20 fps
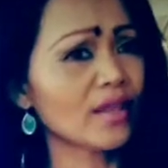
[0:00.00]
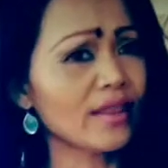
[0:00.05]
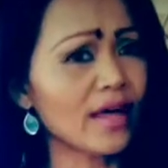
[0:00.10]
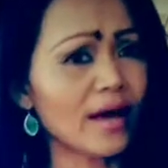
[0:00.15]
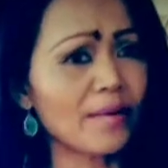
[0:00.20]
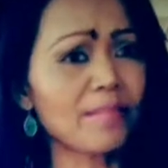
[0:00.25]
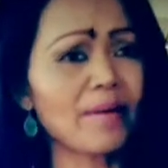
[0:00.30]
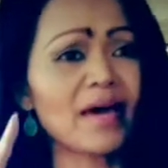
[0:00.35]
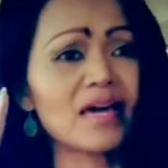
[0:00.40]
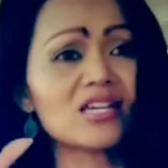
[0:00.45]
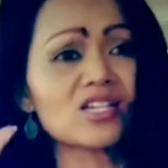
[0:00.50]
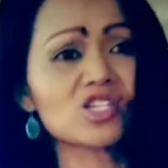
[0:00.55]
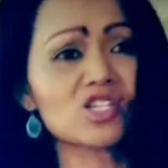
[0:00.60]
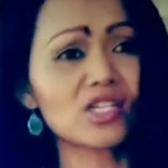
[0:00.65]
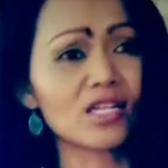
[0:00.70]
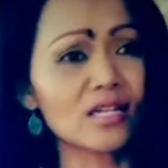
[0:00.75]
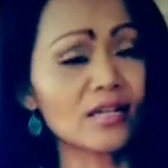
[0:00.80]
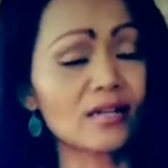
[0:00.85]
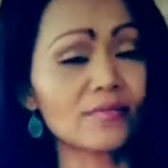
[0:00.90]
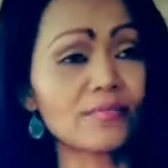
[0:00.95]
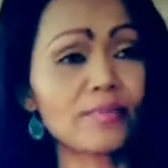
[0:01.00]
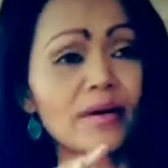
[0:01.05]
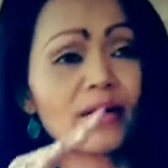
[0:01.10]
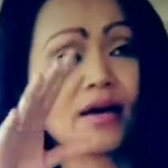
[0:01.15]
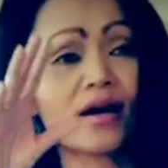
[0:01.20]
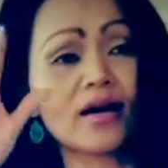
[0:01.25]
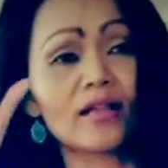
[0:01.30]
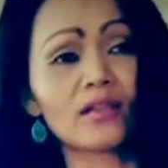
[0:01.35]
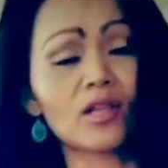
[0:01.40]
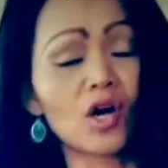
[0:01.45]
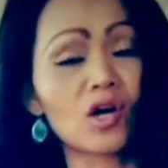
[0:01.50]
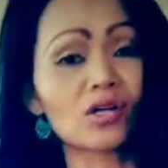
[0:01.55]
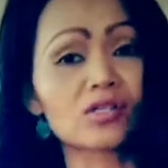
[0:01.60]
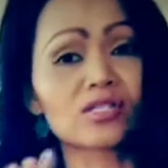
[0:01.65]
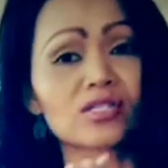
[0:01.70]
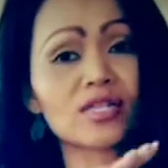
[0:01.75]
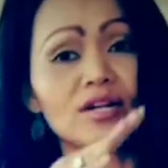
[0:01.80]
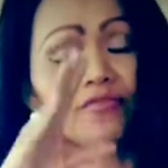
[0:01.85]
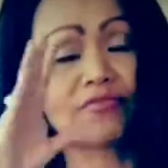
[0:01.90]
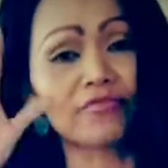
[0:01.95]
that patient, uh, long
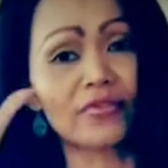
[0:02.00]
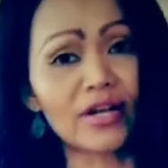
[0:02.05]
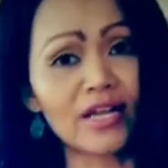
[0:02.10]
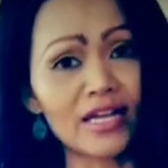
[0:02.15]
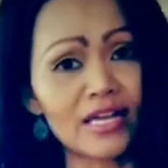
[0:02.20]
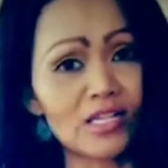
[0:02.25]
suffering,